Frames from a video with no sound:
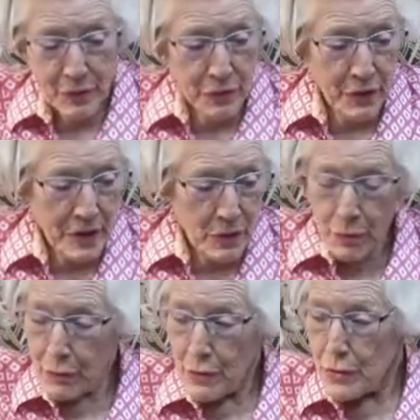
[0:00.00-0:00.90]
this funny
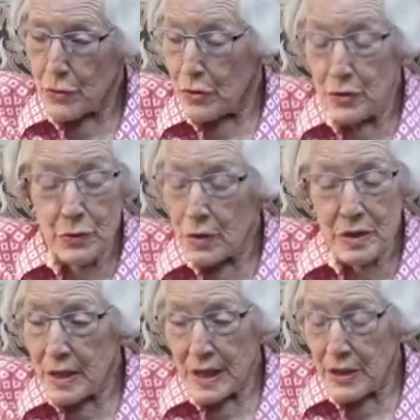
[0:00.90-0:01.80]
old furniture. You
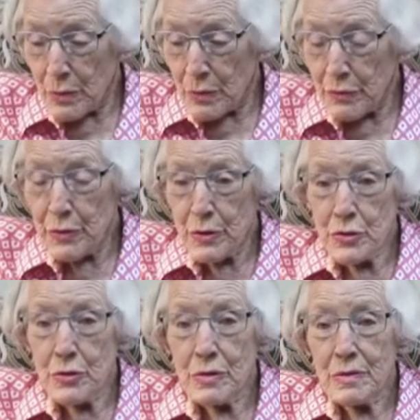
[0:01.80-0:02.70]
couldn't take your own
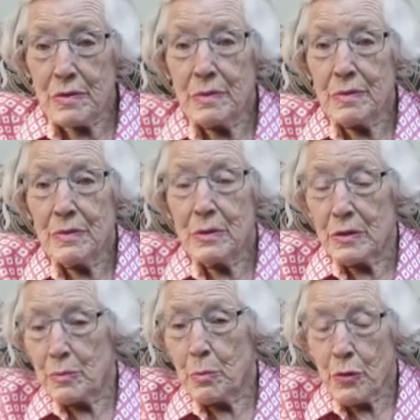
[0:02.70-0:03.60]
furniture. We took
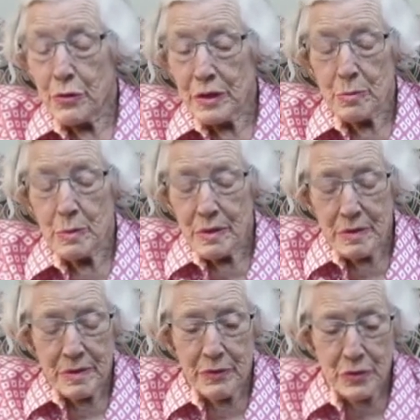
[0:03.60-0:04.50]
small things, but
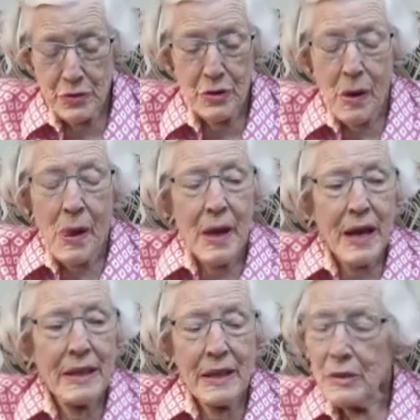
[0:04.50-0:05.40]

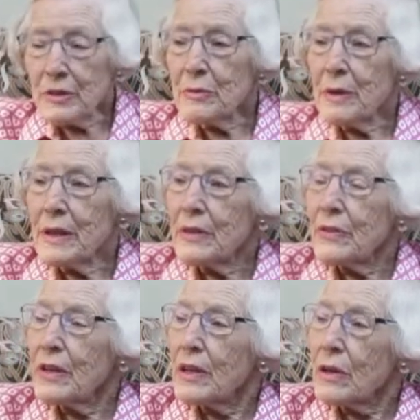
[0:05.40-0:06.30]
And I looked around and
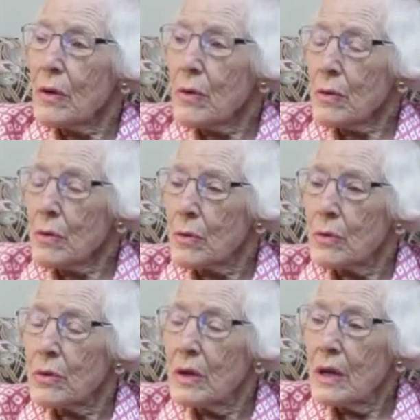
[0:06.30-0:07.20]
said, "Oh,
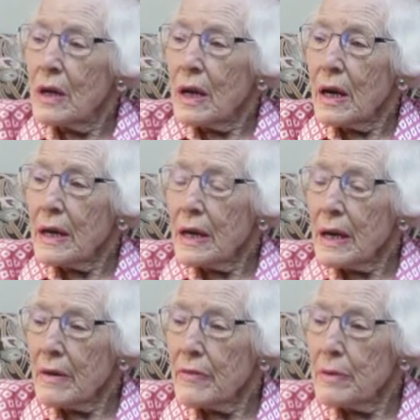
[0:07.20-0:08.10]
I
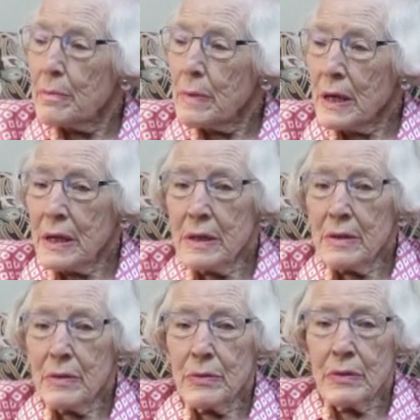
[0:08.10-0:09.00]
have a maid
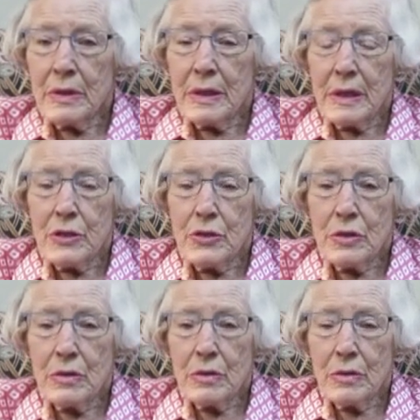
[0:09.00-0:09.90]
who's in the kitchen
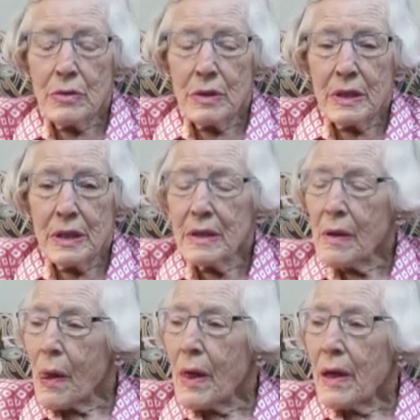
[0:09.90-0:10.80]
cooking,
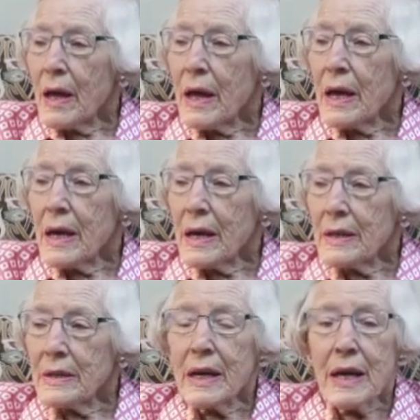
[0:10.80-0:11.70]

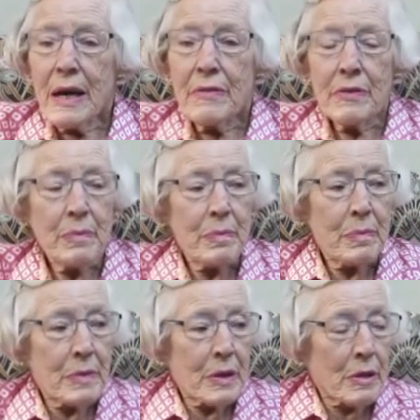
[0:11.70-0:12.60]
and I have a
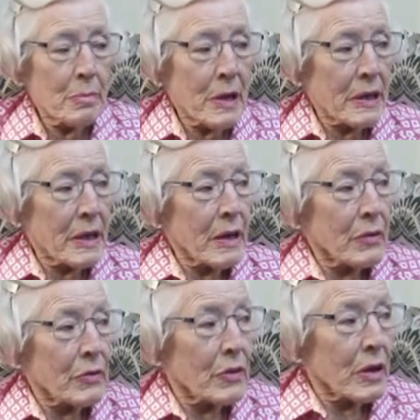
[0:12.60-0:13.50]
young man
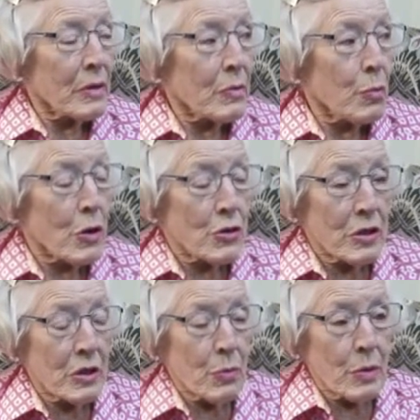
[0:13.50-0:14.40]
outside
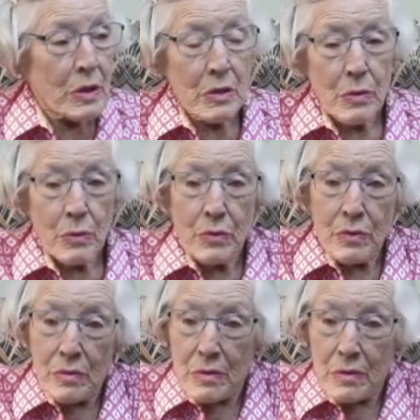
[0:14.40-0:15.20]
washing the windows,